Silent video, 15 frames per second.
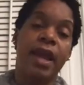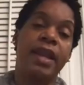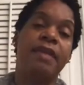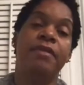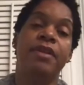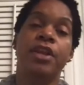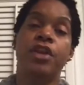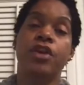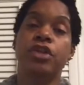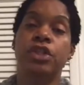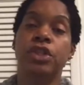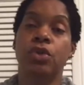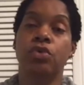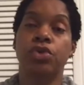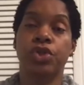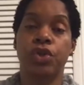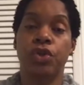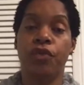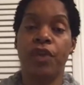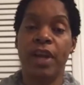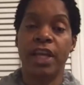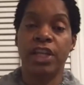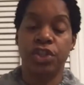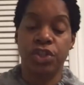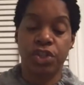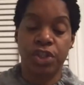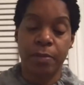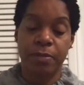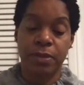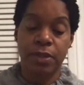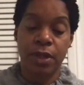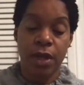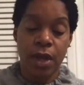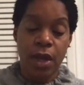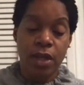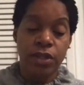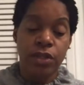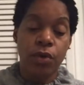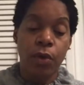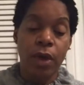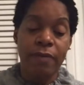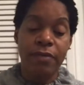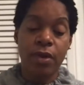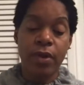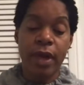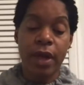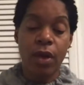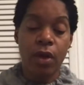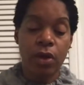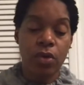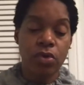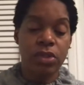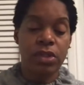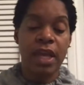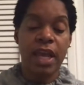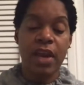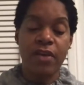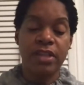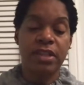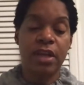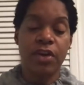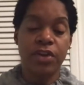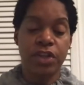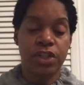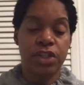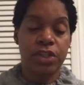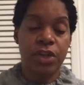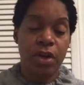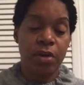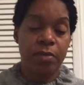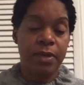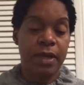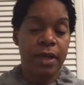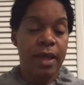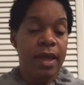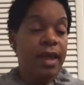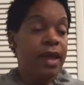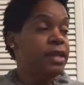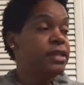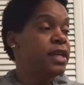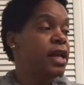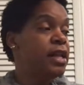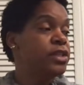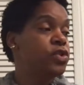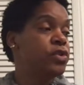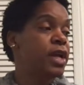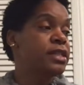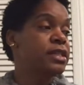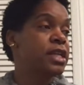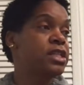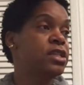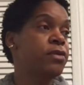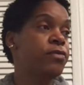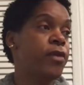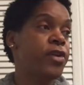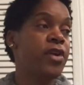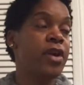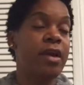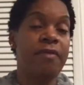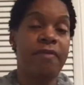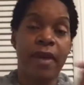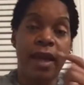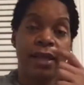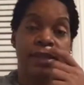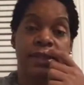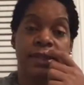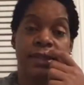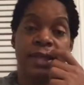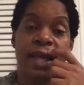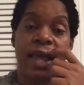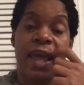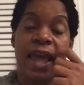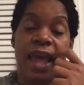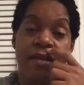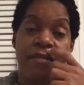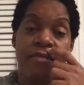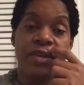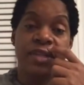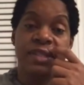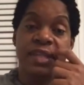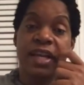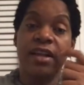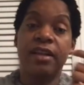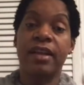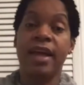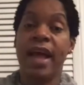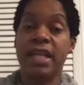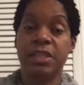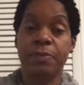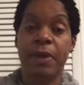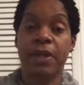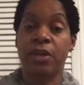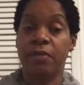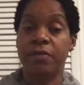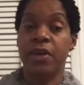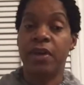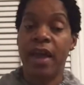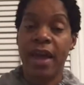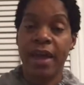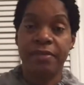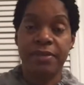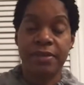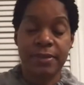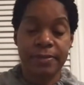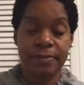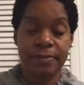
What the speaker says: and even in their social relationships. So if you look at all those areas that are disturbed, it tells you that schizophrenia affects every single aspect of their lives.